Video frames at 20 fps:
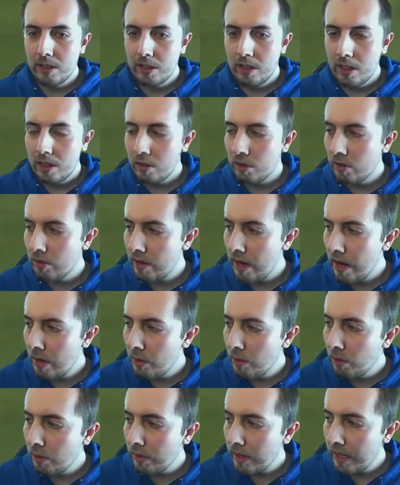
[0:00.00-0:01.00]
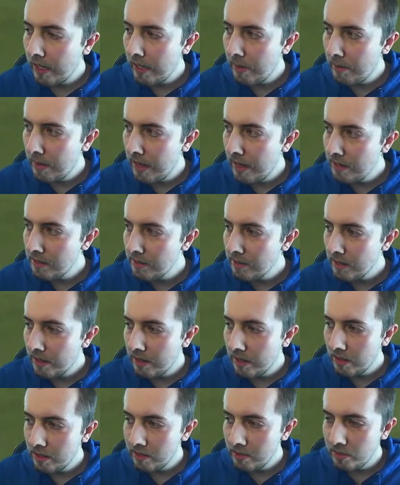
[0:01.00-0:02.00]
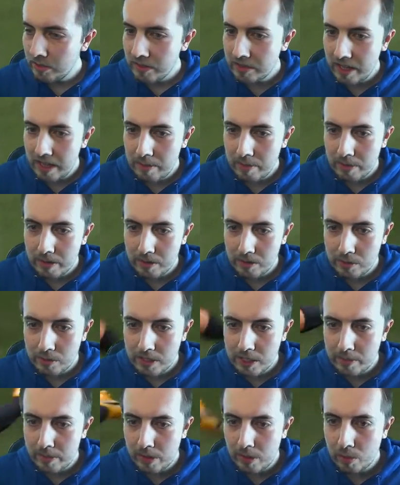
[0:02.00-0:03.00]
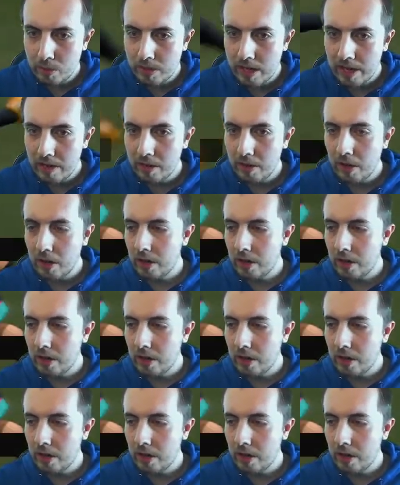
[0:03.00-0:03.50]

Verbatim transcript: Raúl Jiménez. I know that's not his name, but that's what he's going to be called now.